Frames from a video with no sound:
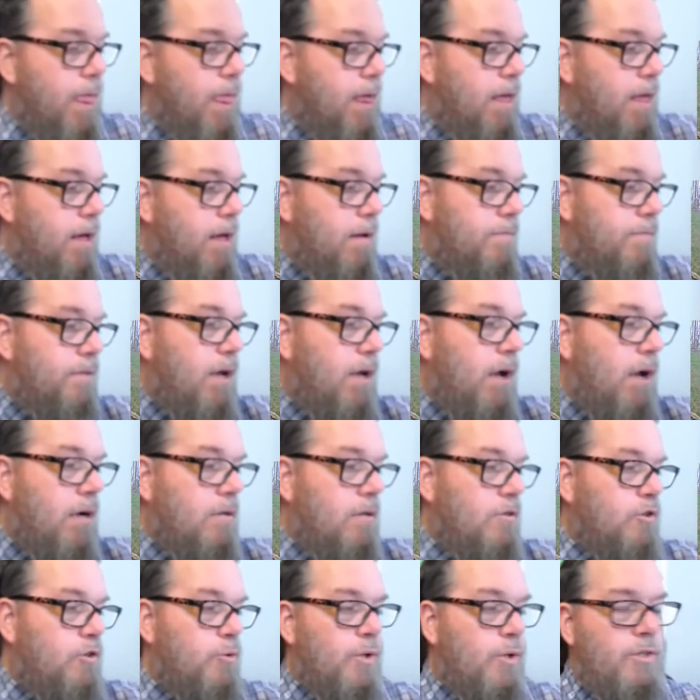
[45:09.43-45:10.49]
a toggle
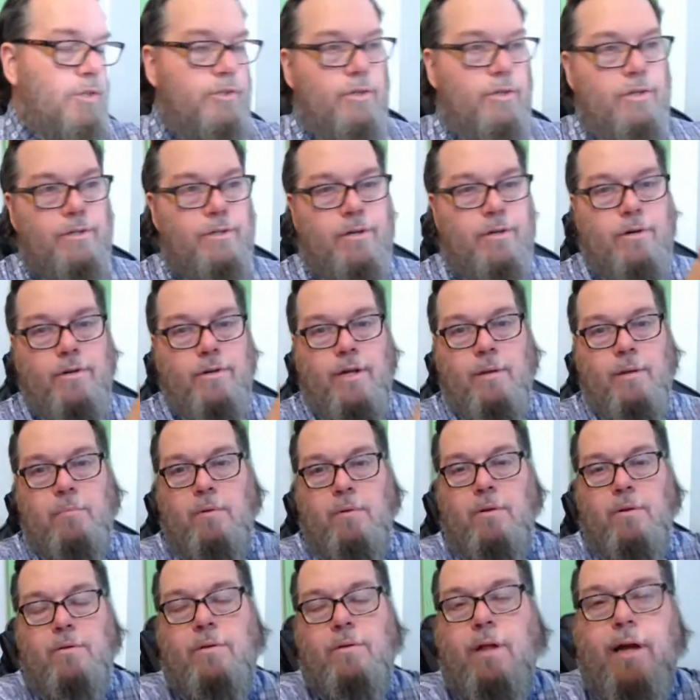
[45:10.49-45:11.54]
switch. You can turn that
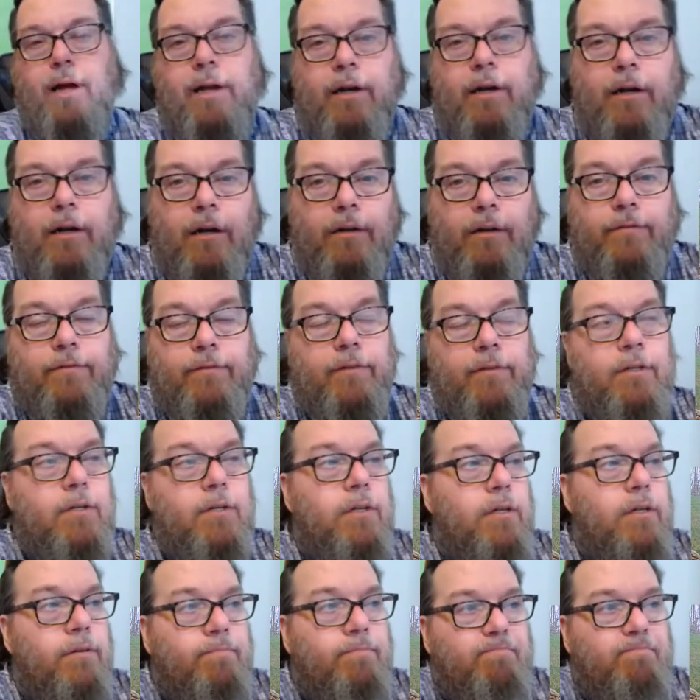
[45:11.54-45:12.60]
blue light off.
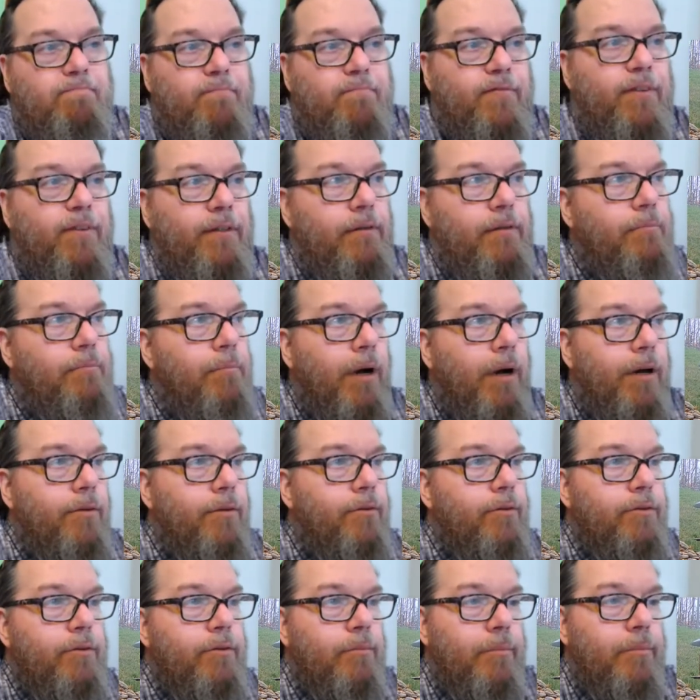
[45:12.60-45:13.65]
If it
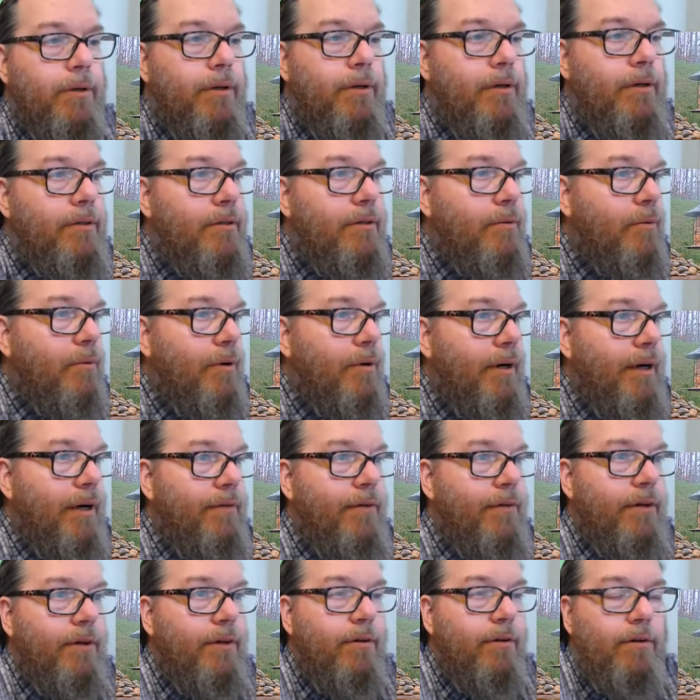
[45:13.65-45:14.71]
bothers the birds or whatever,
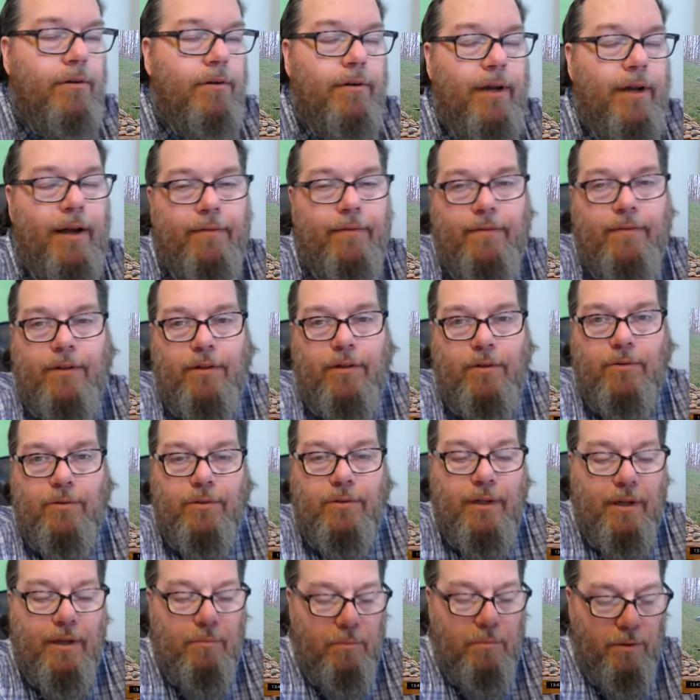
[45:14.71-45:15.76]
you don't have to use
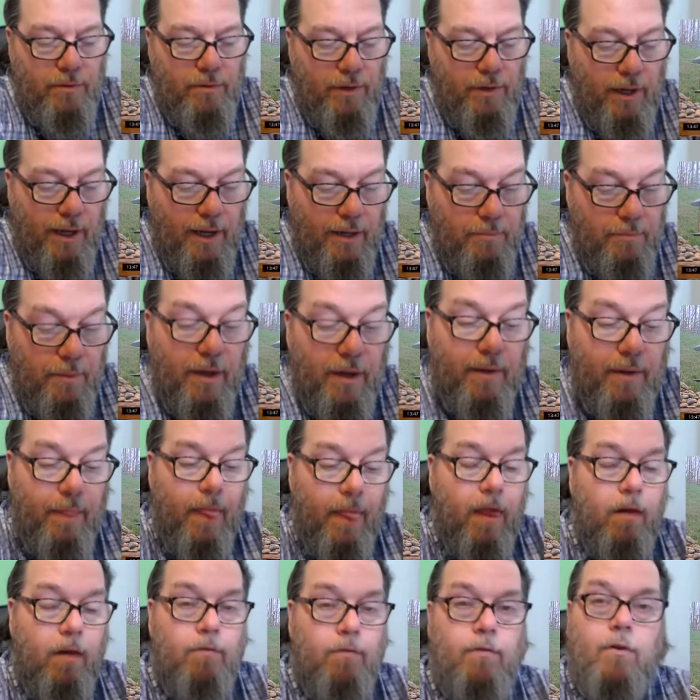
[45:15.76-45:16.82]
that blue light. But
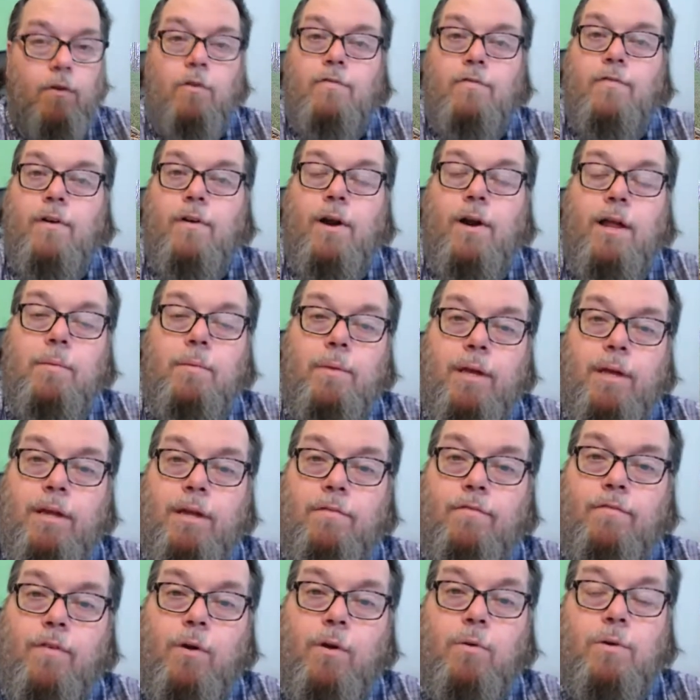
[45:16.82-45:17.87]
full frame, in
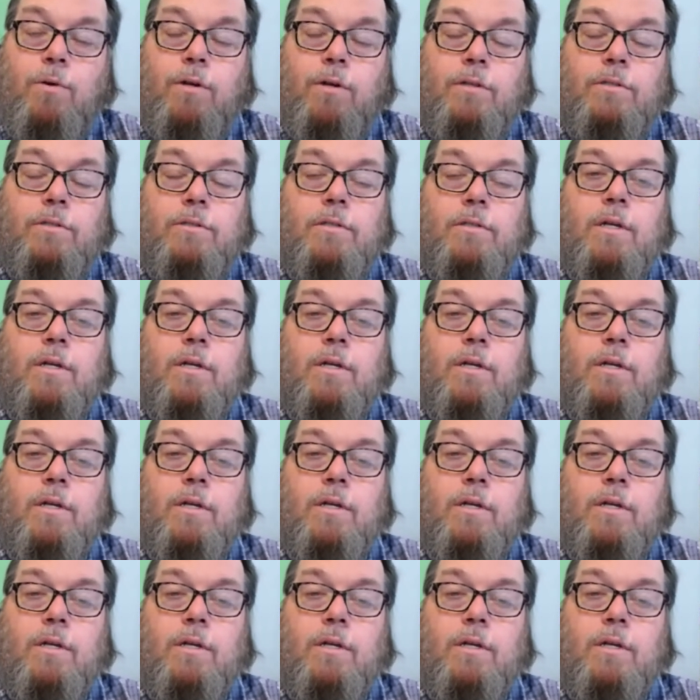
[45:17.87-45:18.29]
focus,